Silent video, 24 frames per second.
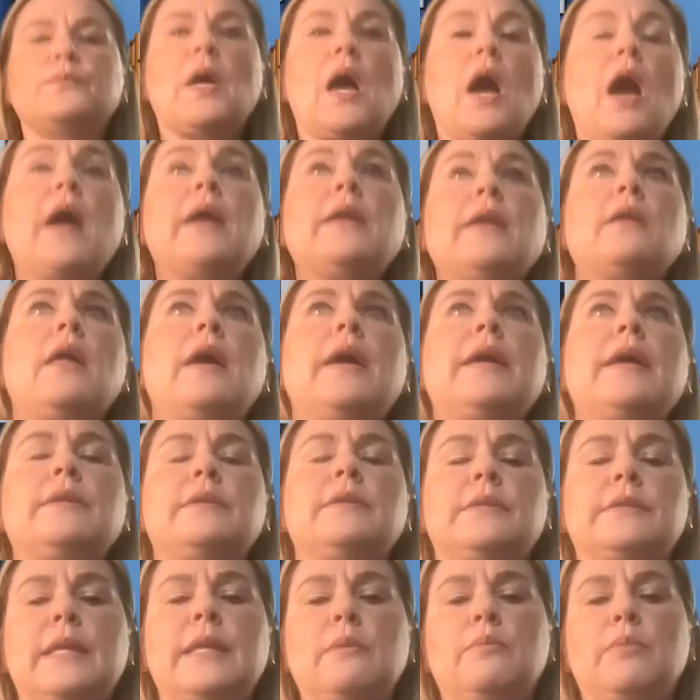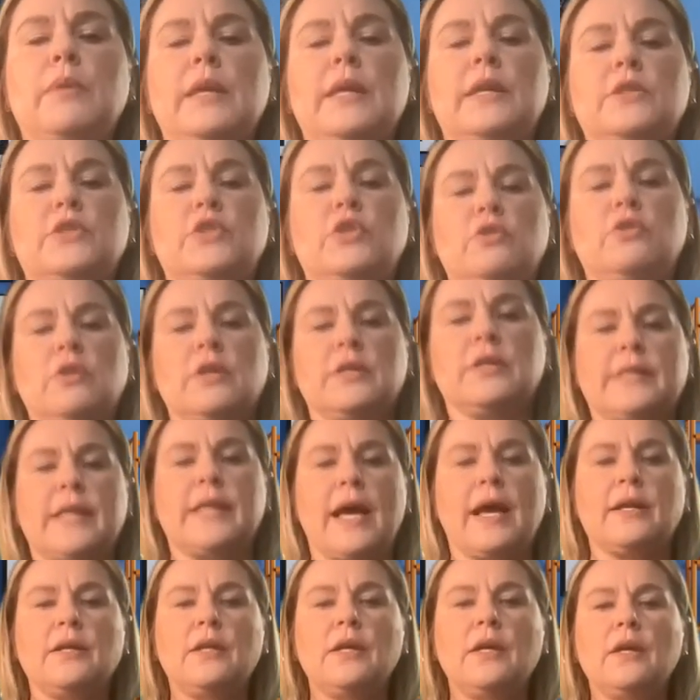highlight the TPEs you looked
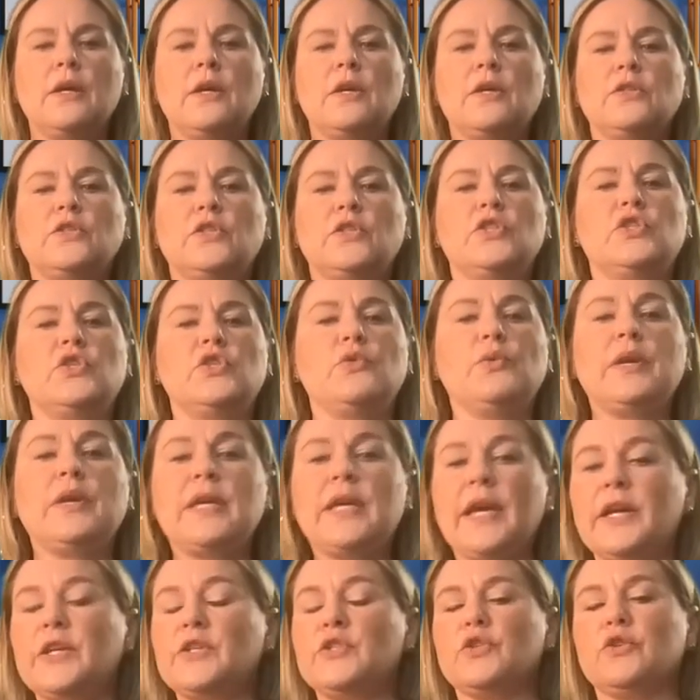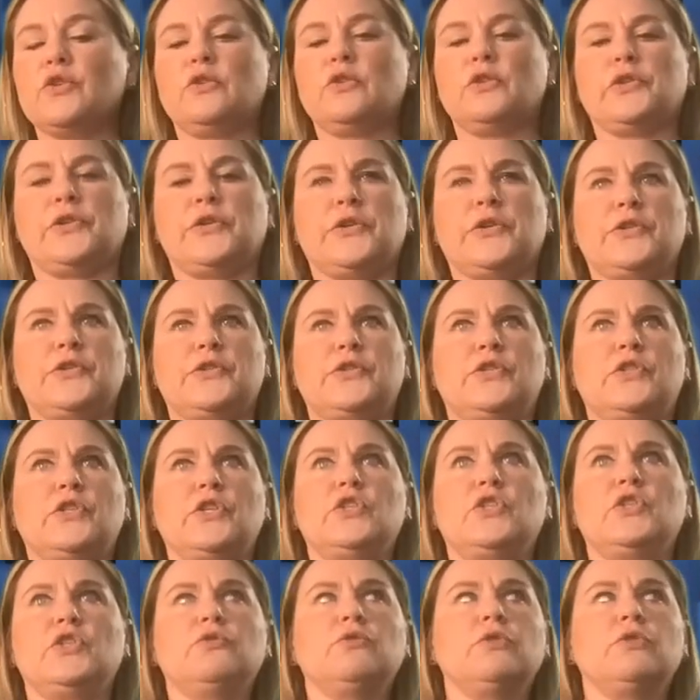at. Did you engage your learners?
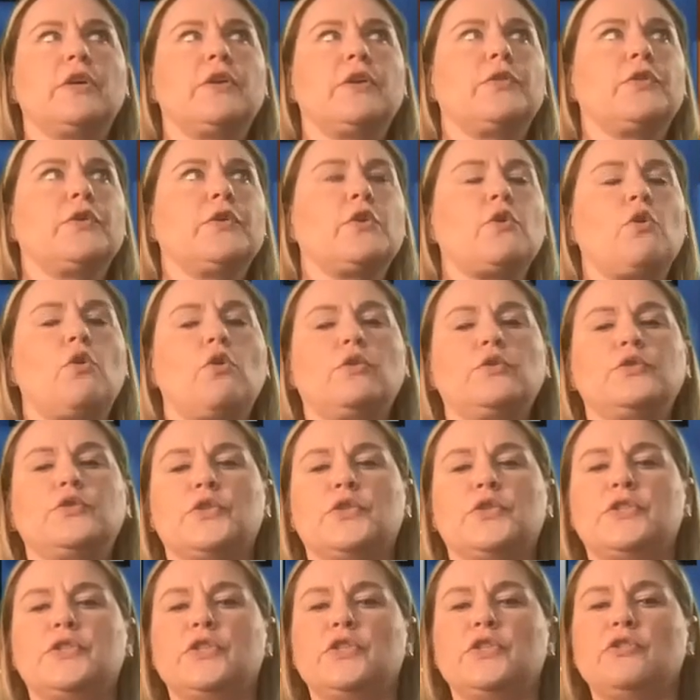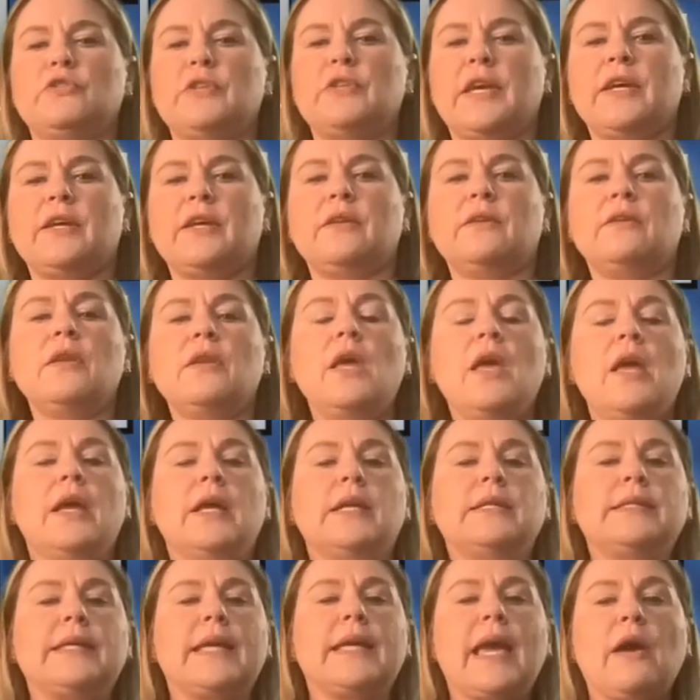Did you look at their culture? Did you take into
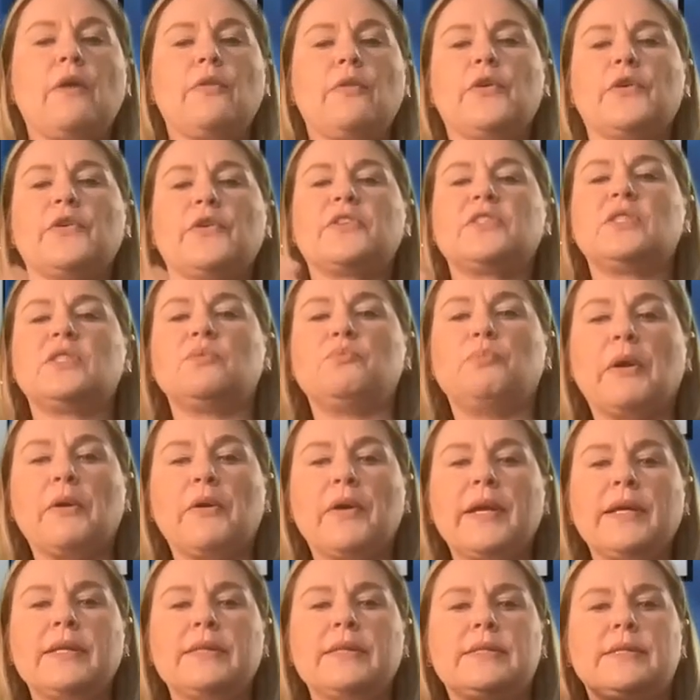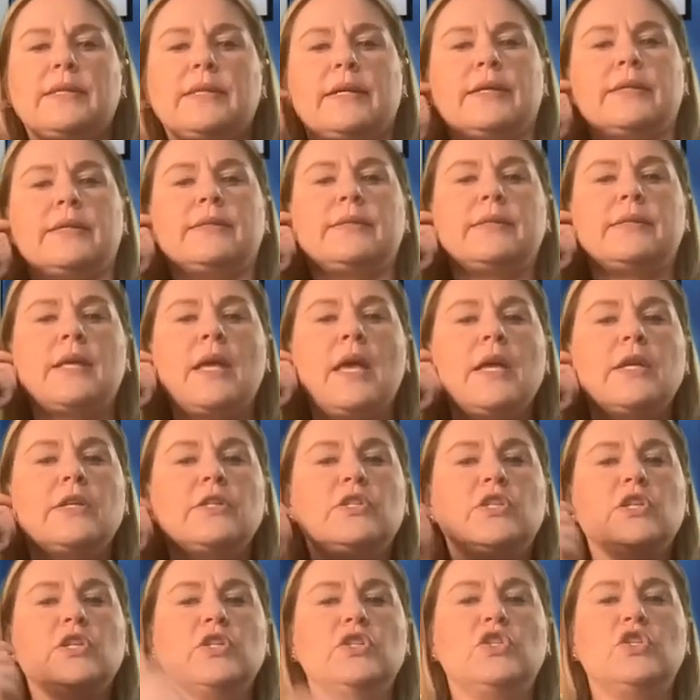account their experiences?
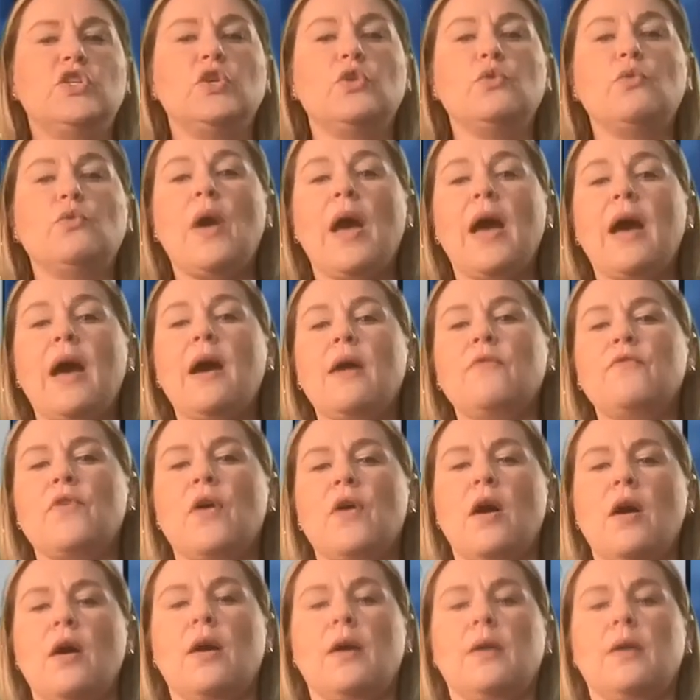Did you have